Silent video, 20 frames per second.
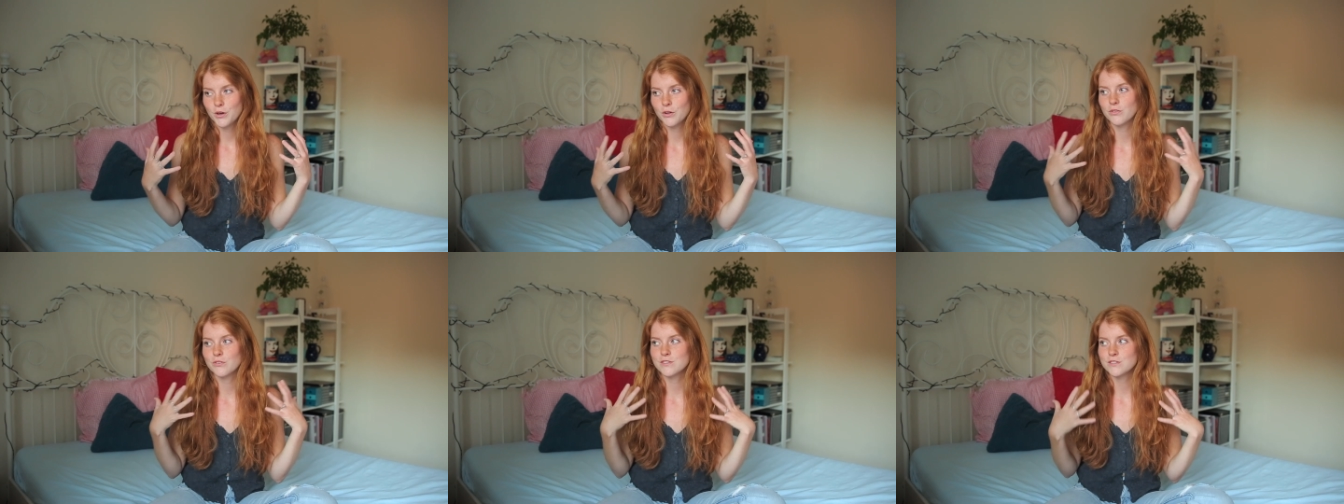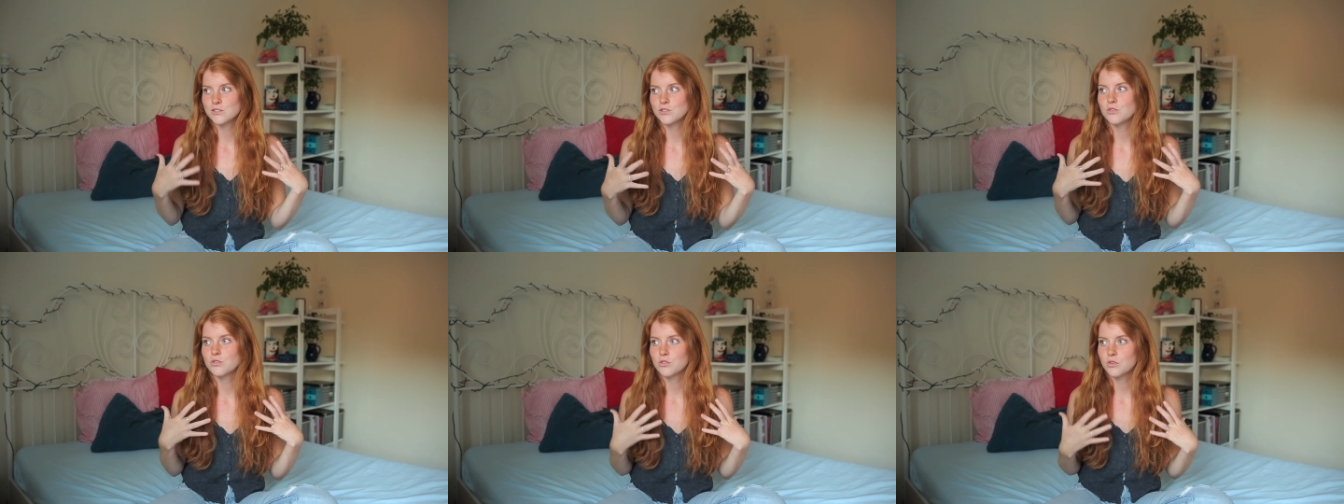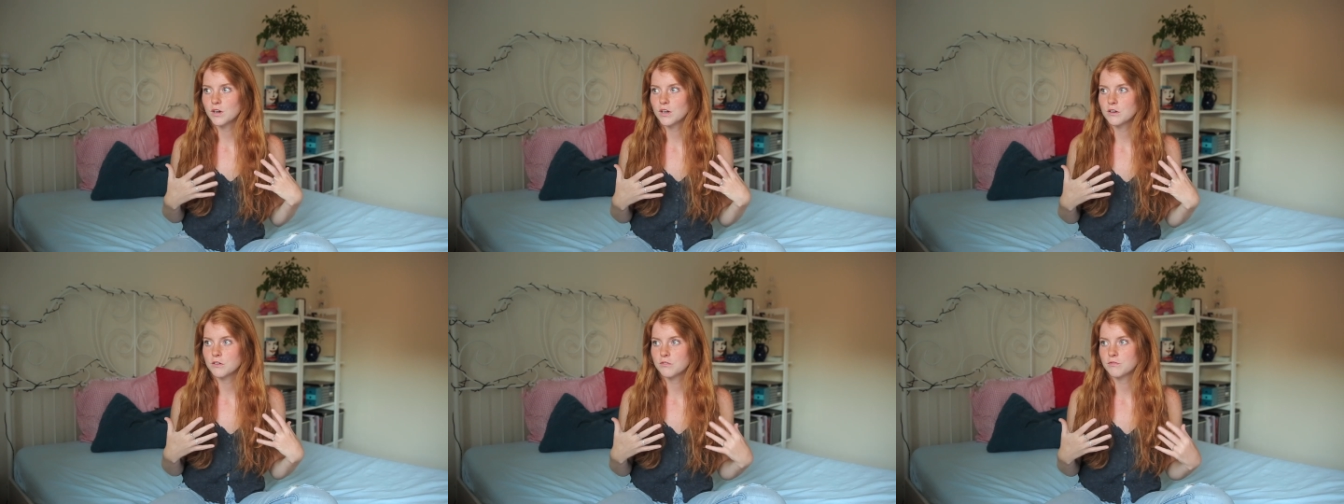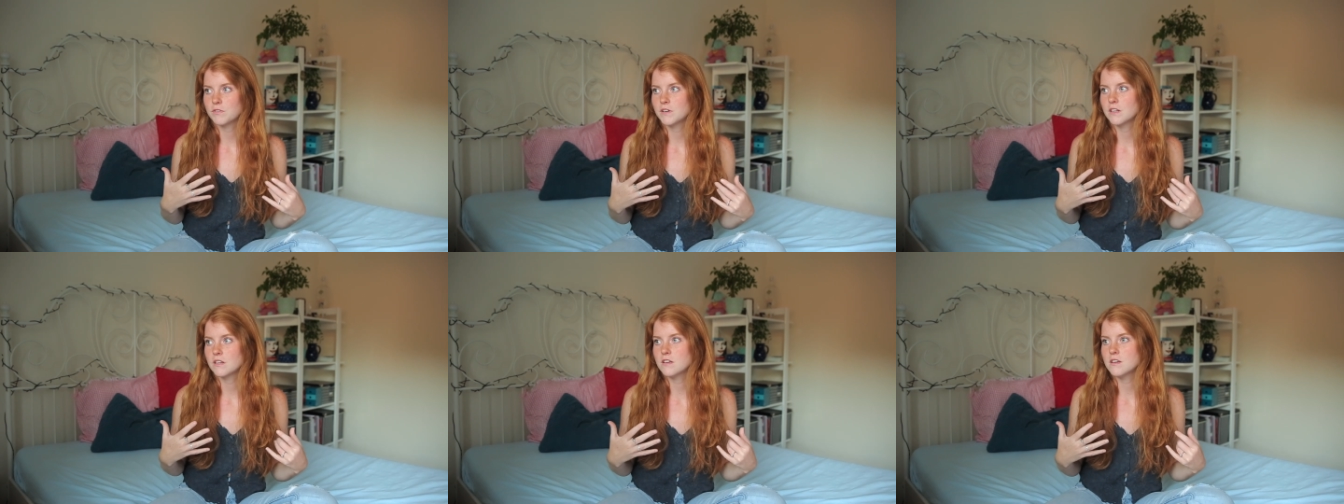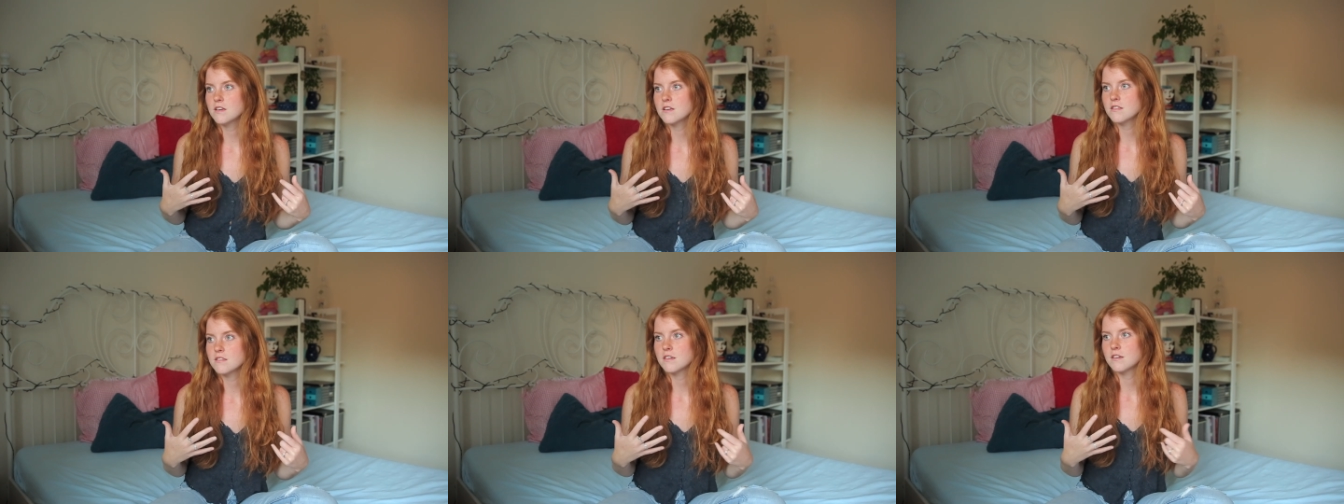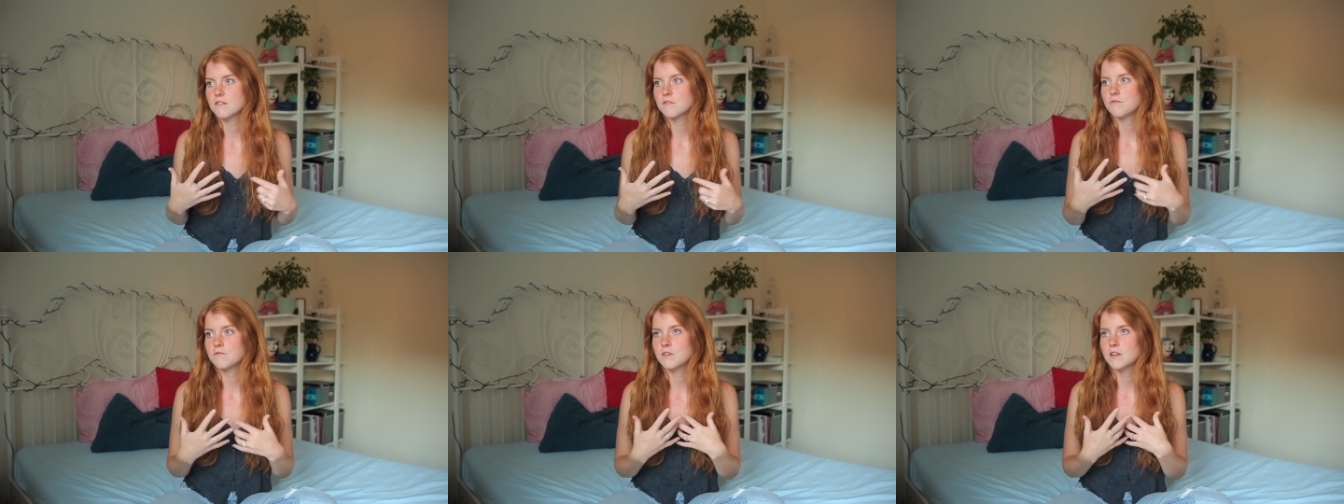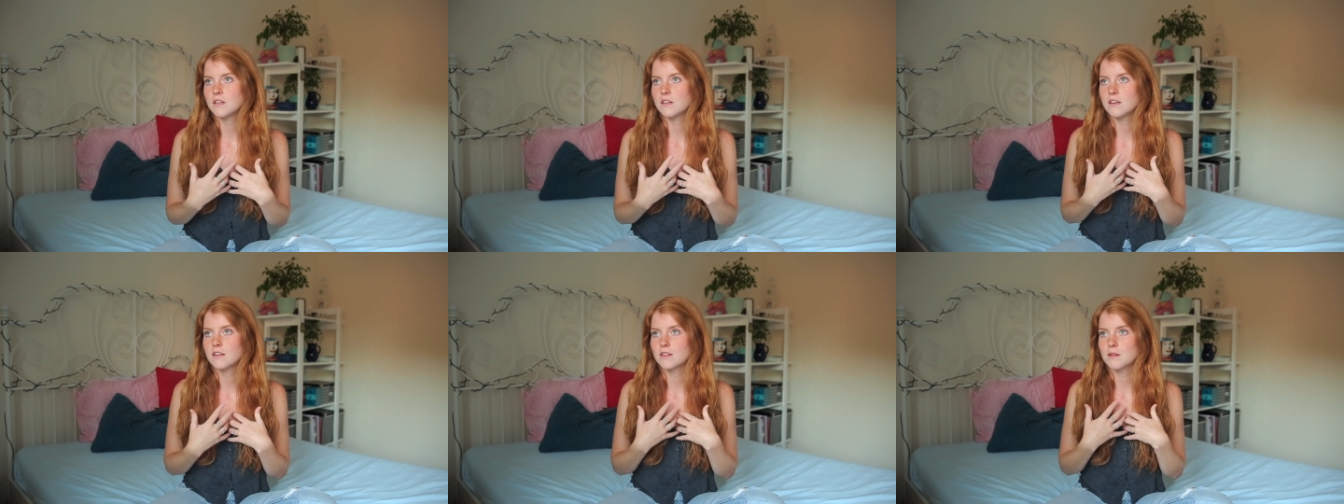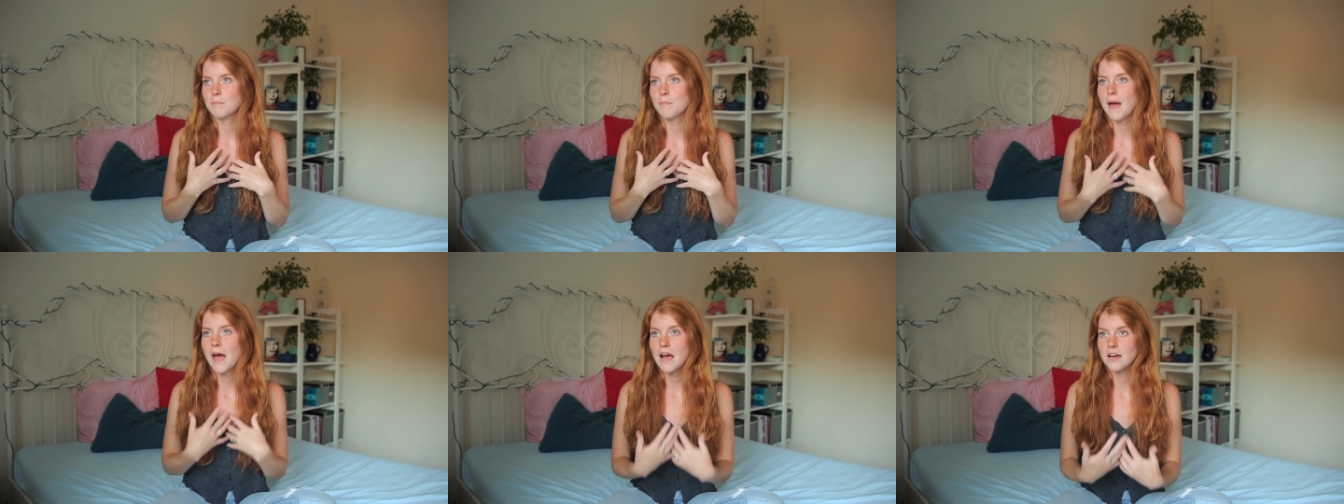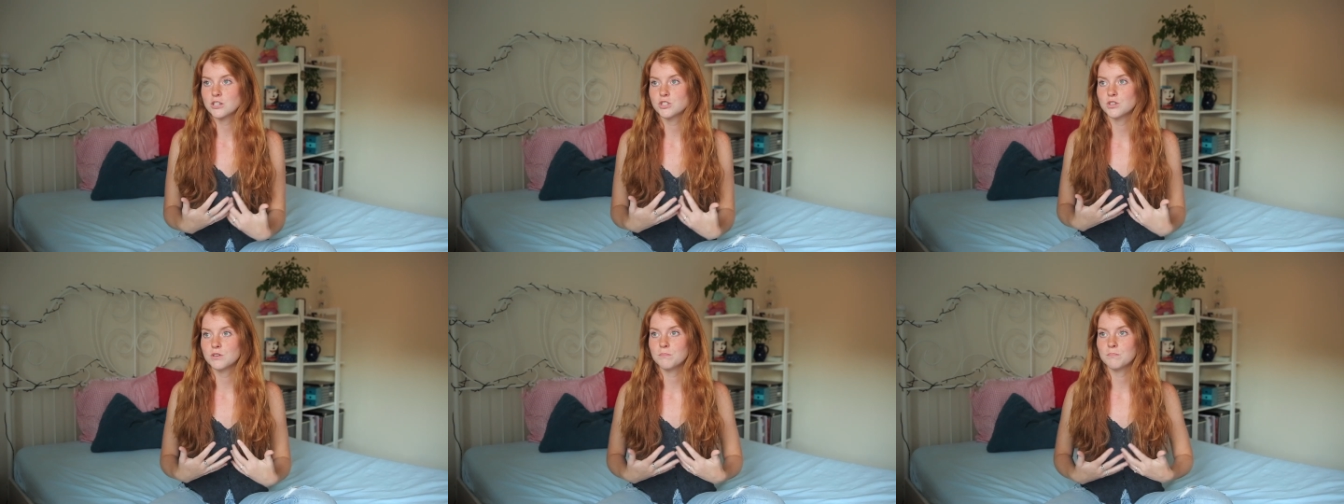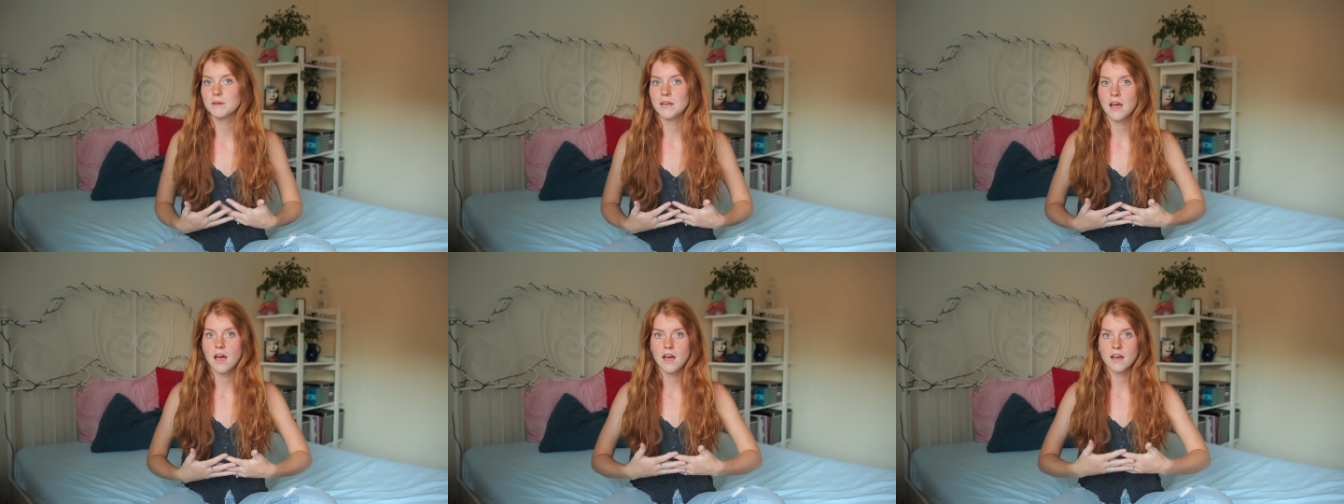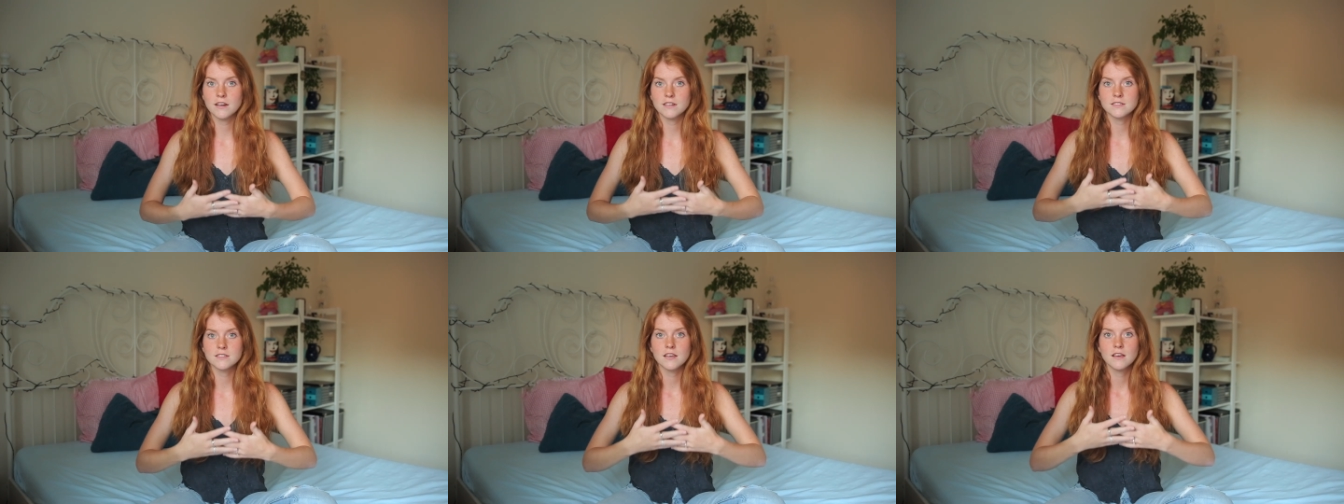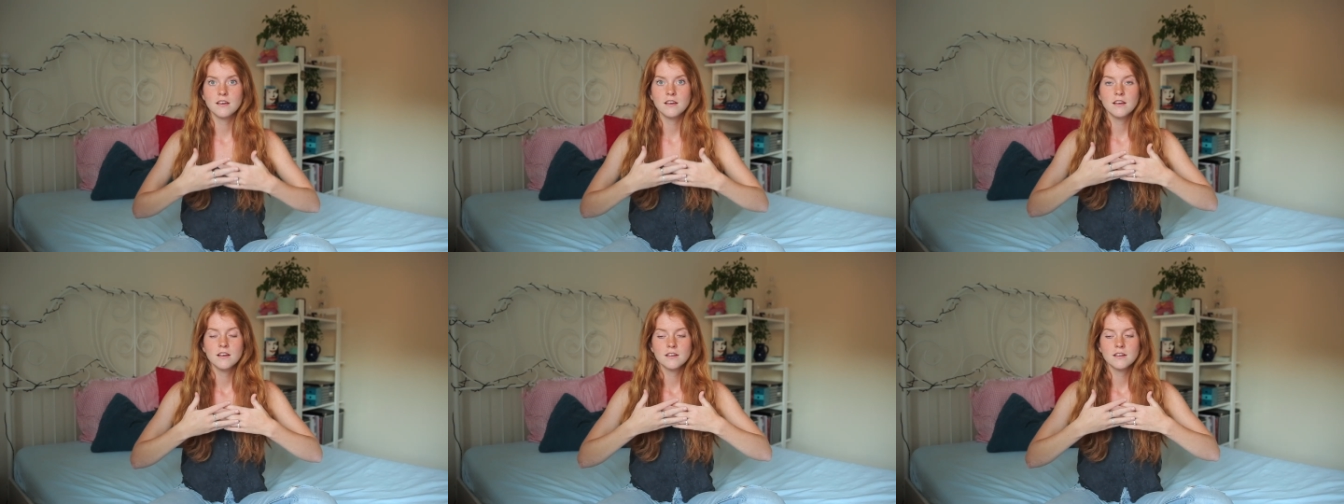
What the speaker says: there's no greater feeling than feeling the passion behind